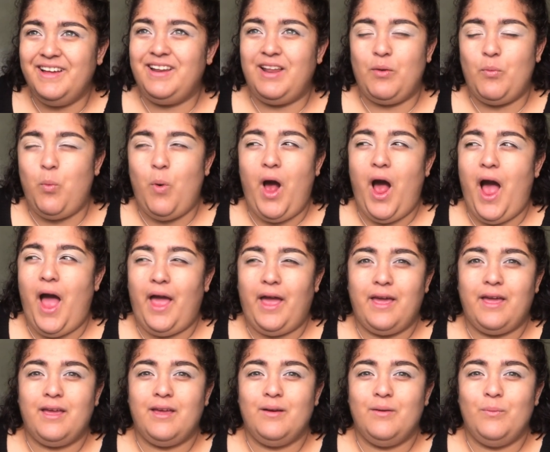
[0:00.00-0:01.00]
Like,
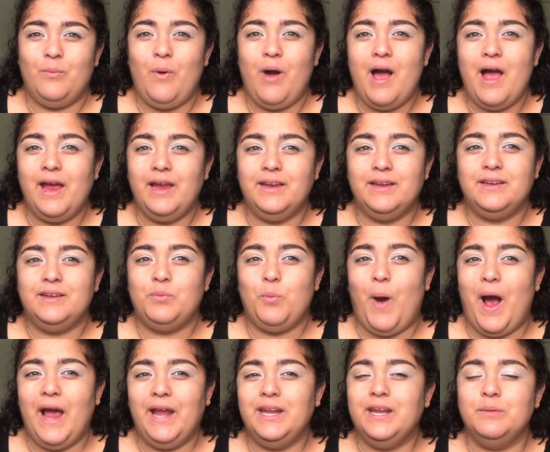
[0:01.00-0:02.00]
why
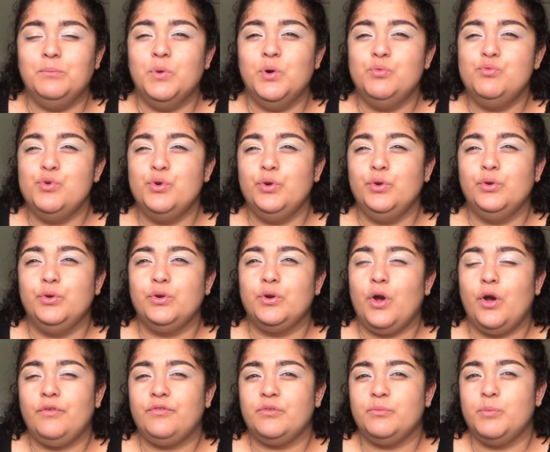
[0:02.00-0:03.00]
did maroon
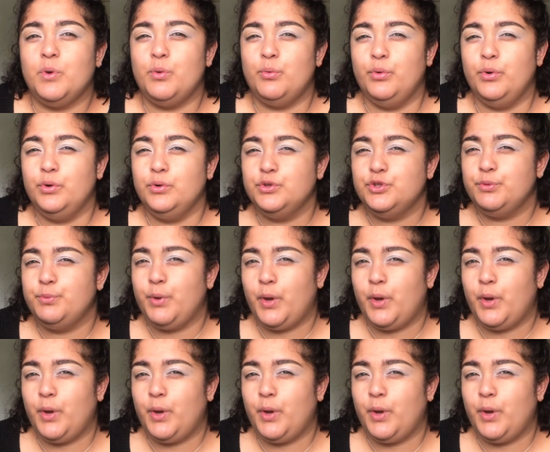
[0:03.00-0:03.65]
go from maroon to